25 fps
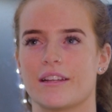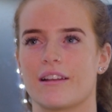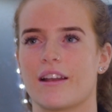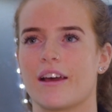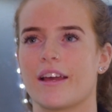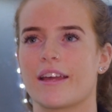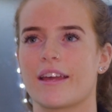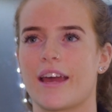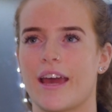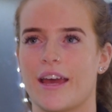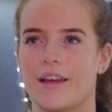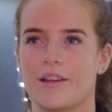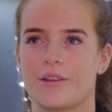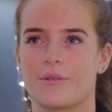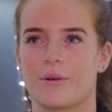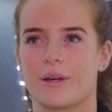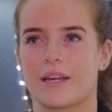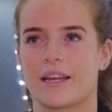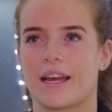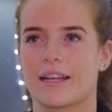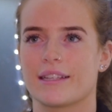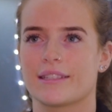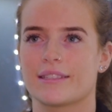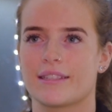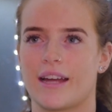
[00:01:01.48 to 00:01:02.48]
you like, how do I
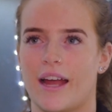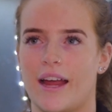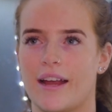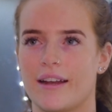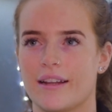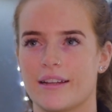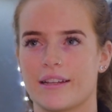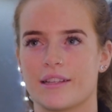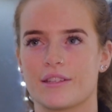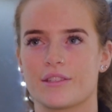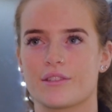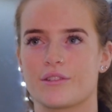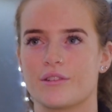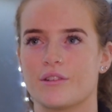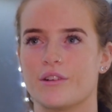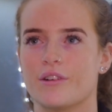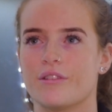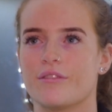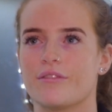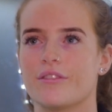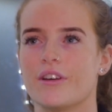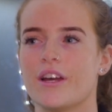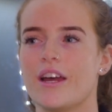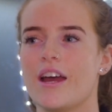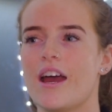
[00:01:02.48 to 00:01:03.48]
get started and stuff.